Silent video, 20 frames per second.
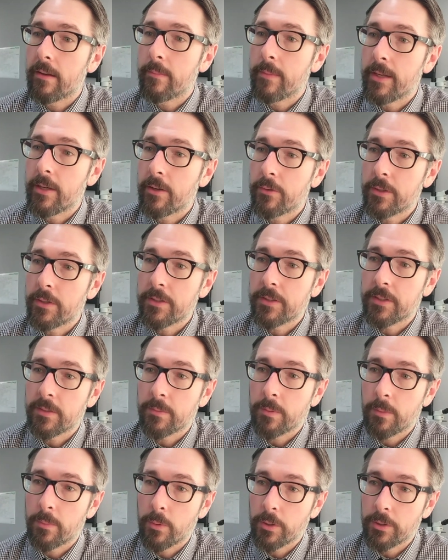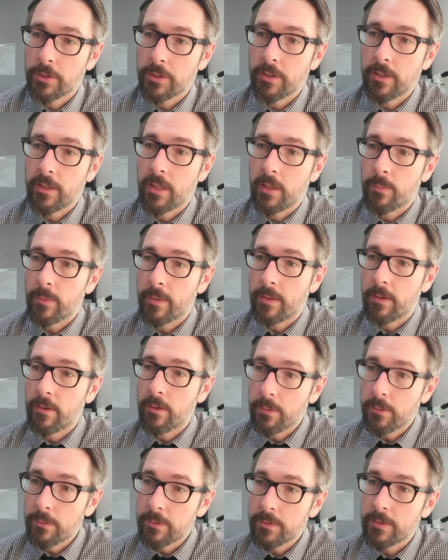increases proportionally with the
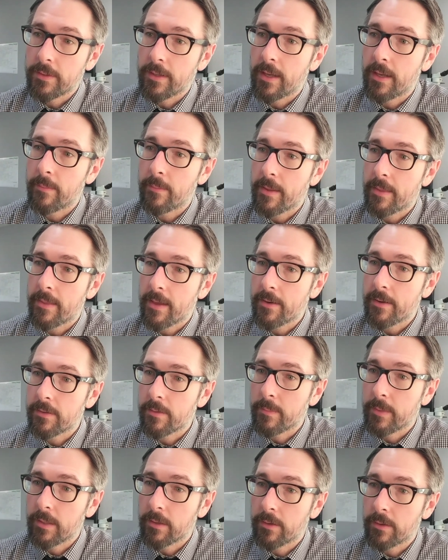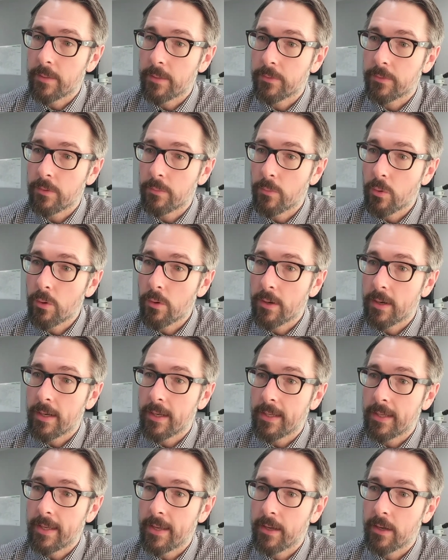dose, 1,000 milligrams or more, and
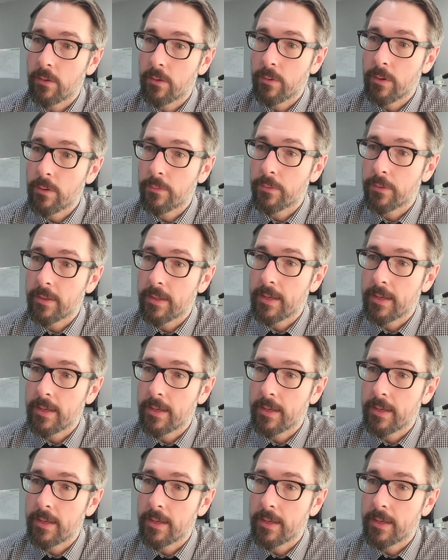I can't go out for the